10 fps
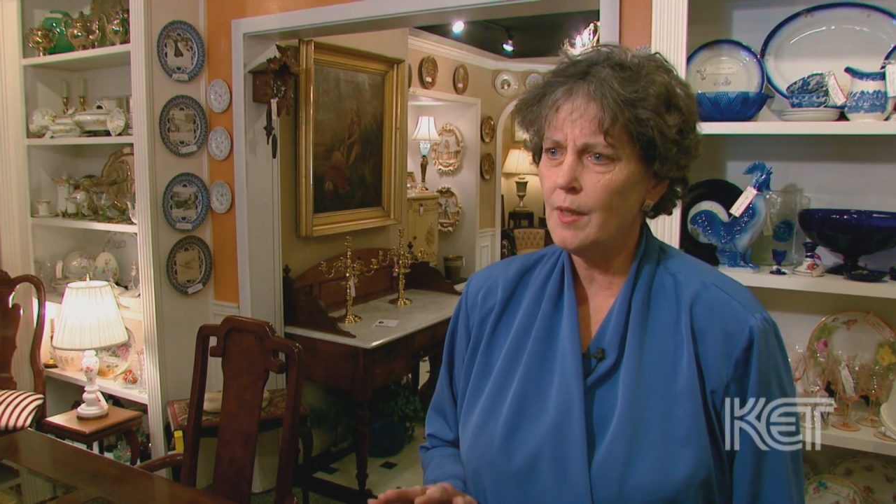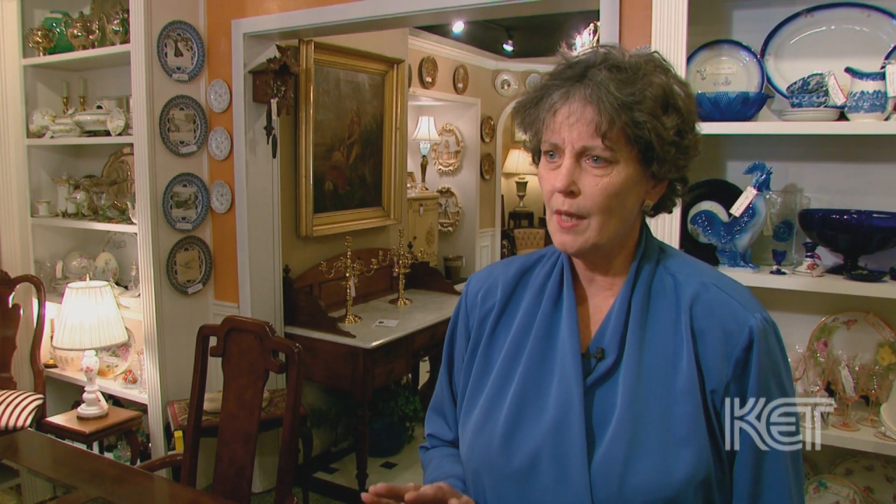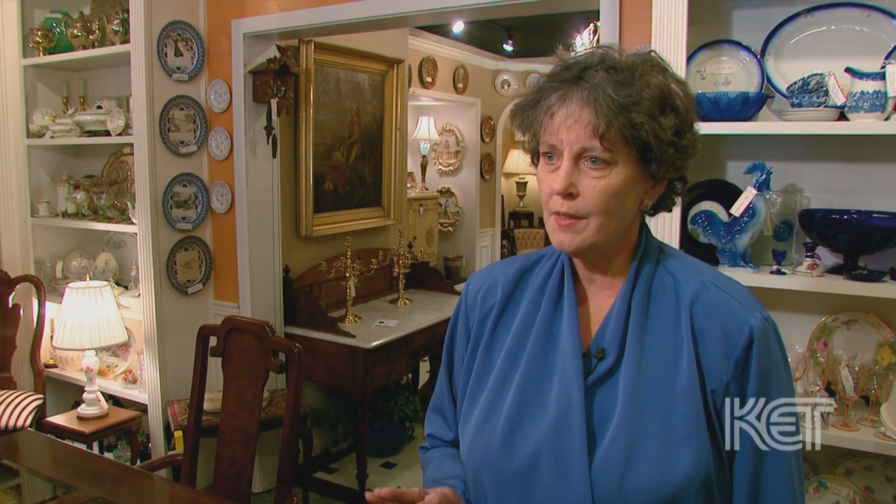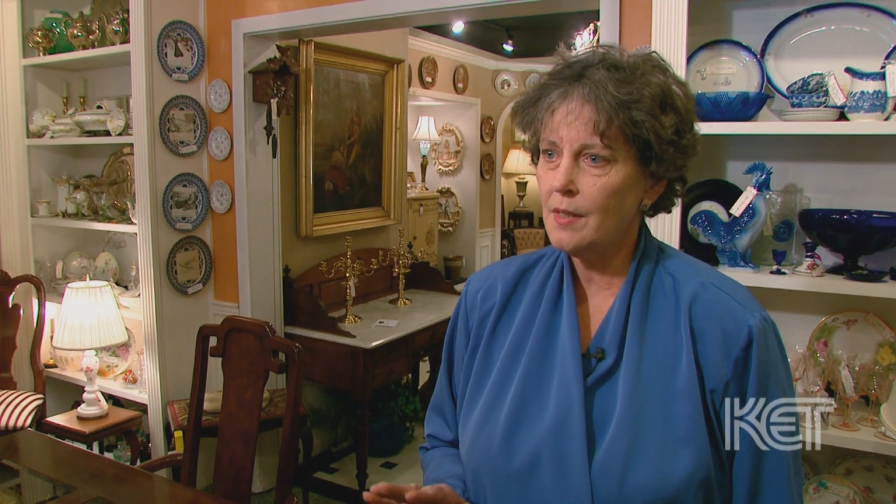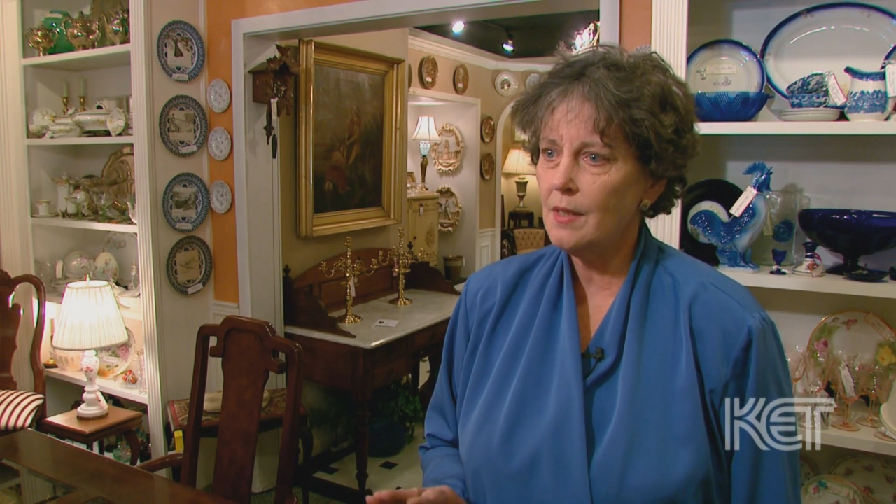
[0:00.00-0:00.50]

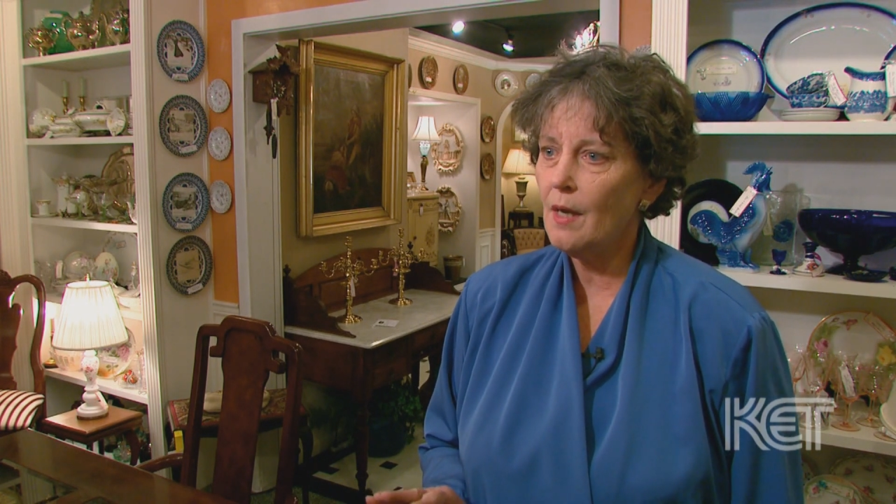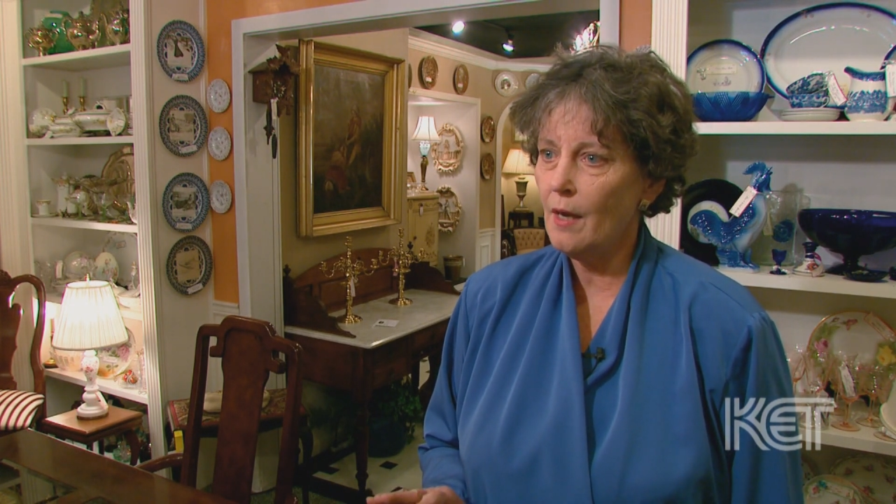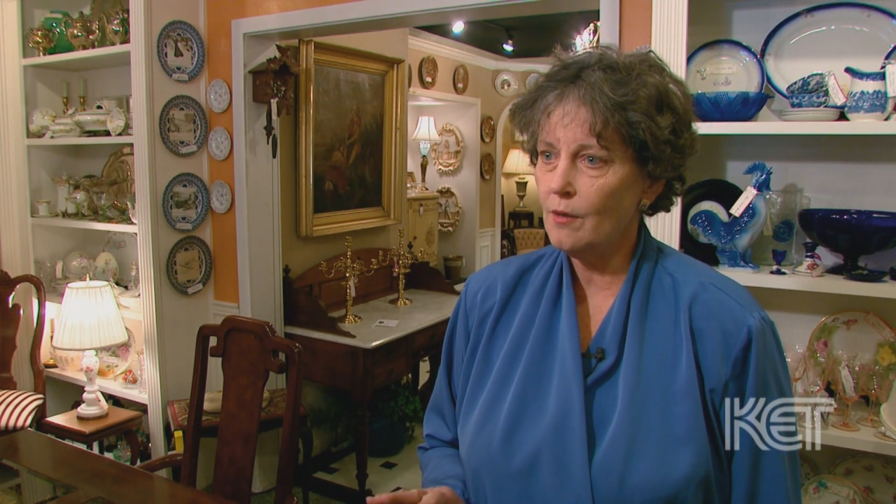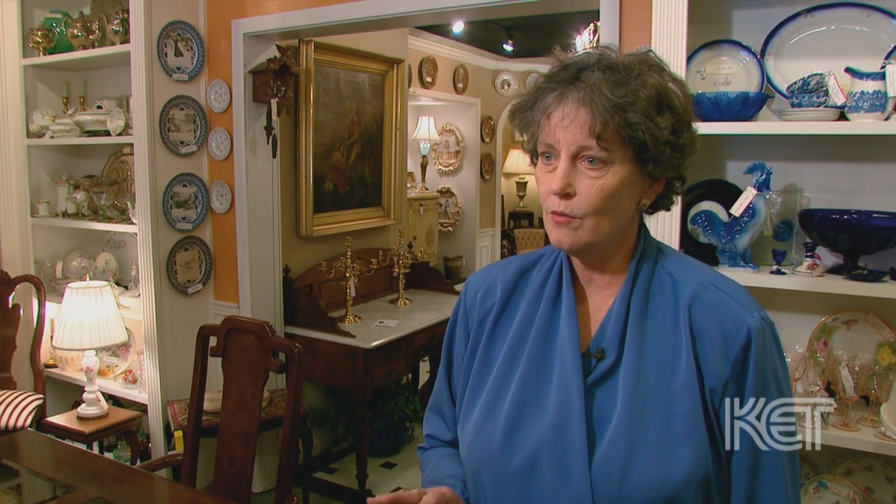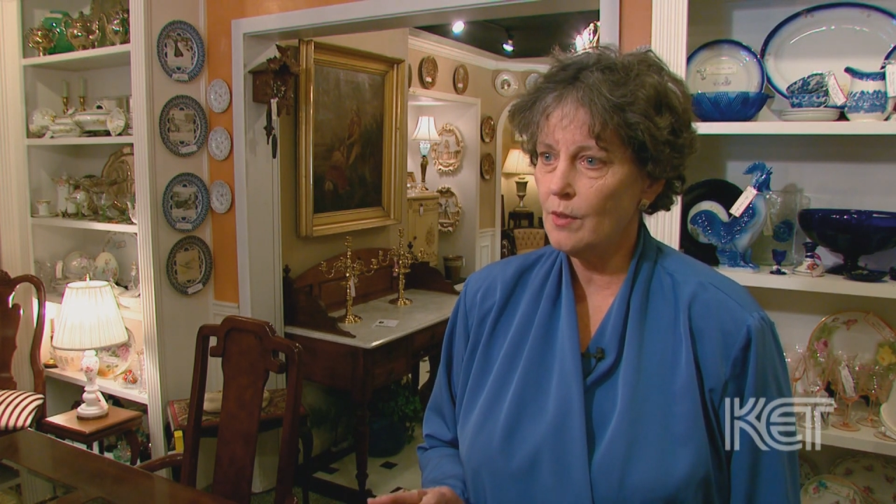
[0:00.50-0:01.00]

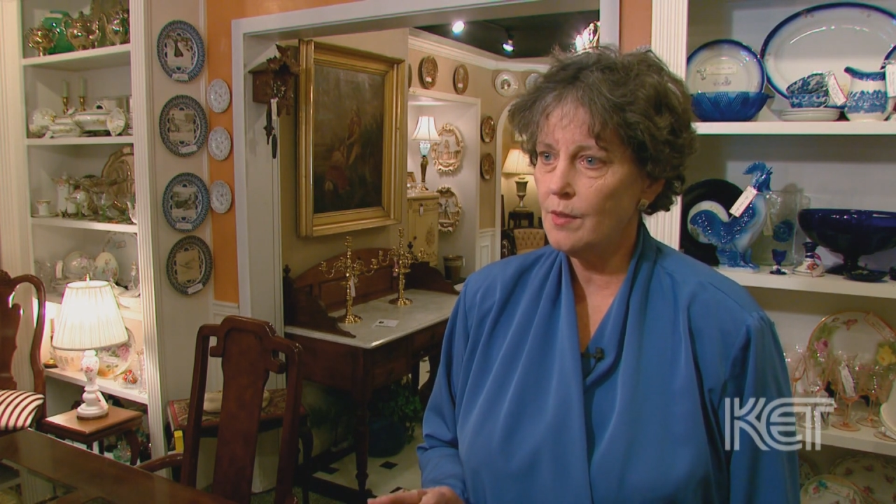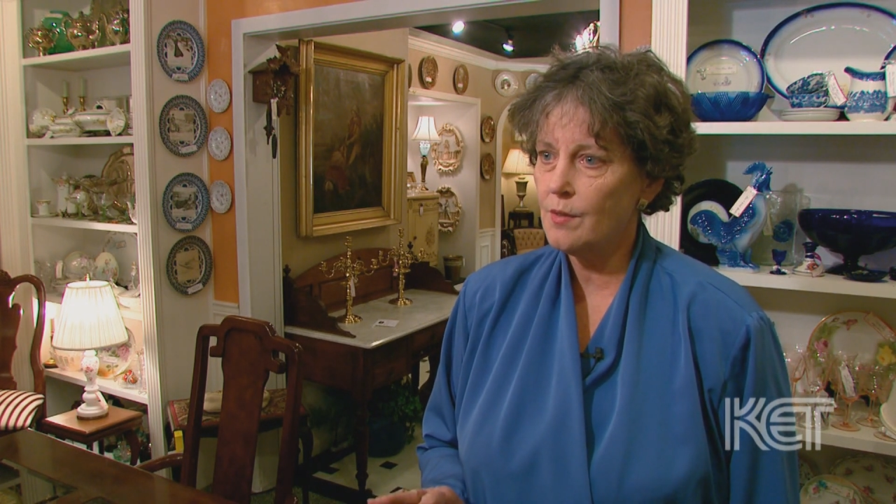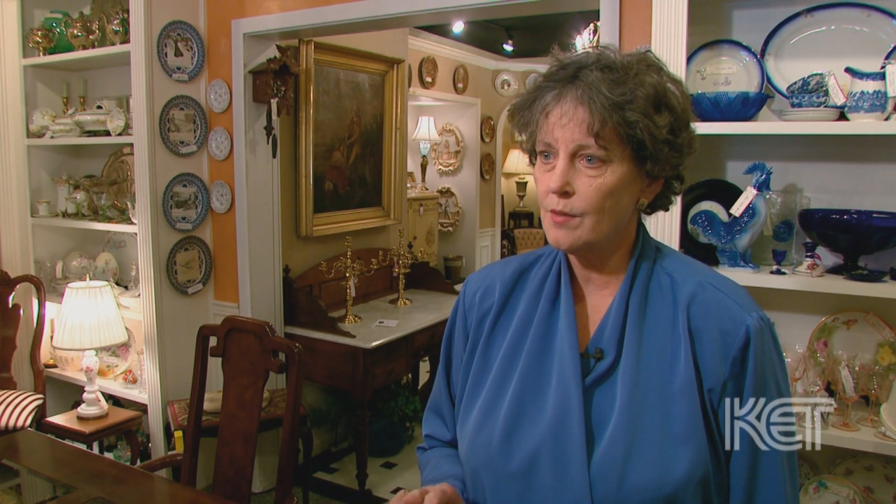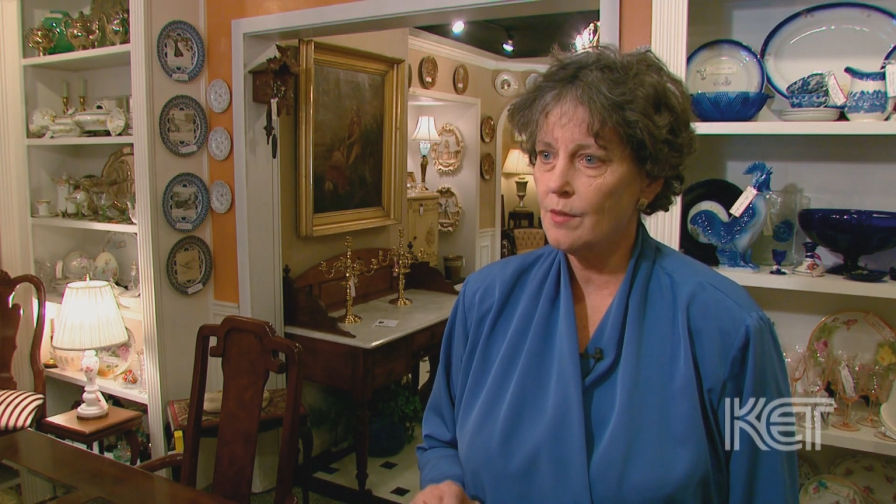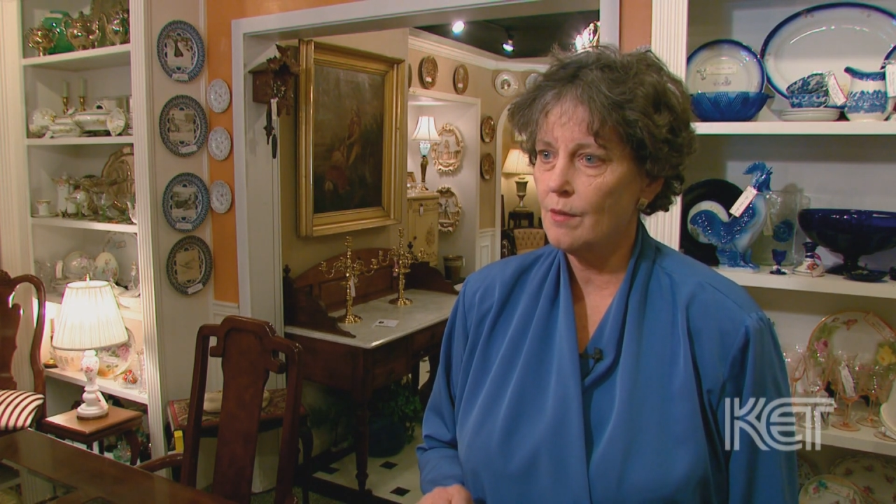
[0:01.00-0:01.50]
1800s